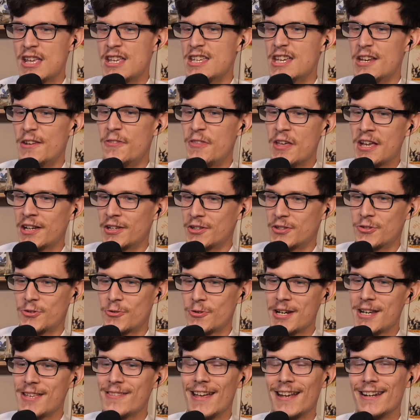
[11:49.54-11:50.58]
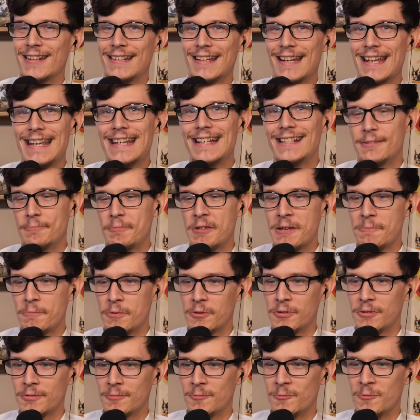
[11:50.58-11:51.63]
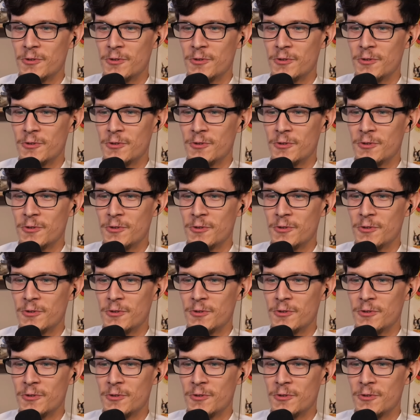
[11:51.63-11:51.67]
You'd think a tree that eats people